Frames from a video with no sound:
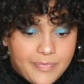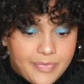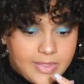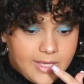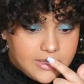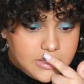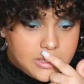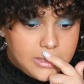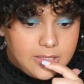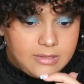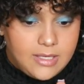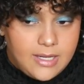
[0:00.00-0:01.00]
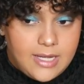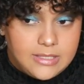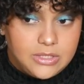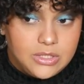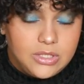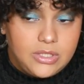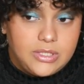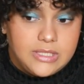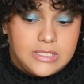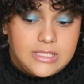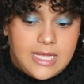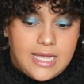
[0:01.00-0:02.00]
that's the thing that I had to learn,
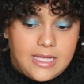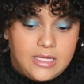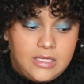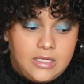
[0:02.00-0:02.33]
is that